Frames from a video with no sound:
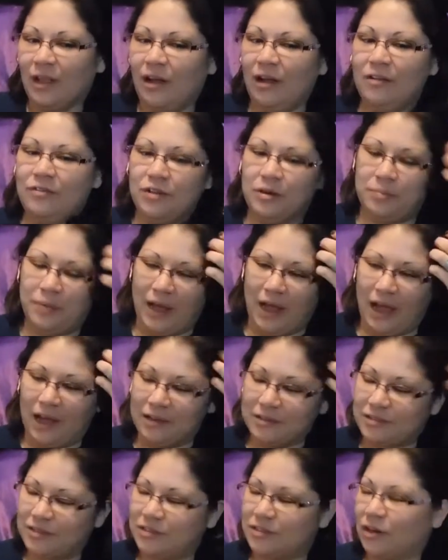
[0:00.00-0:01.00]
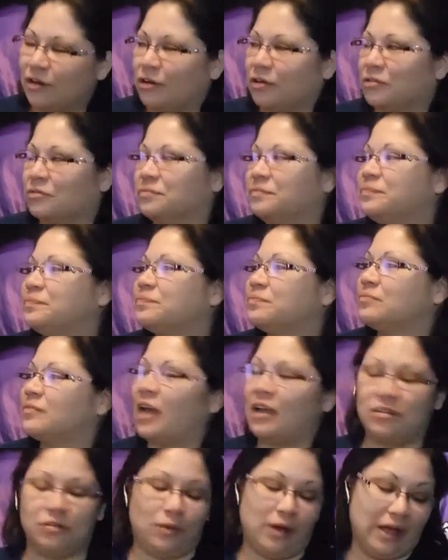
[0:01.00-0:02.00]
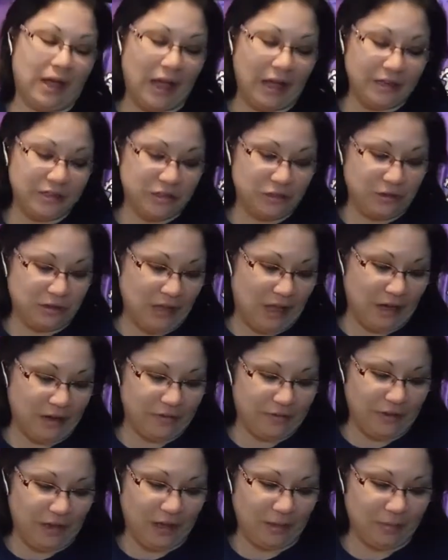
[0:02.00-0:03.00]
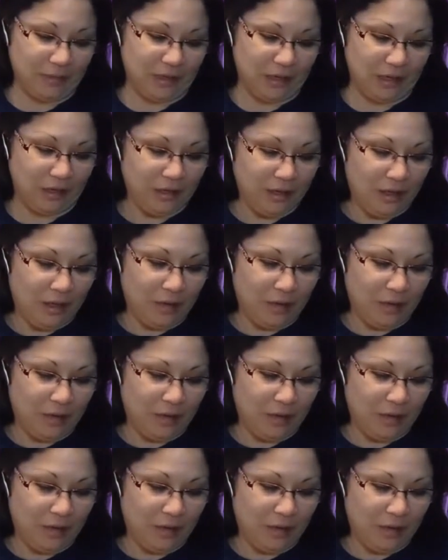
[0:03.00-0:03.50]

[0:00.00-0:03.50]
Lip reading: of your past. So that's why I do a lot of family,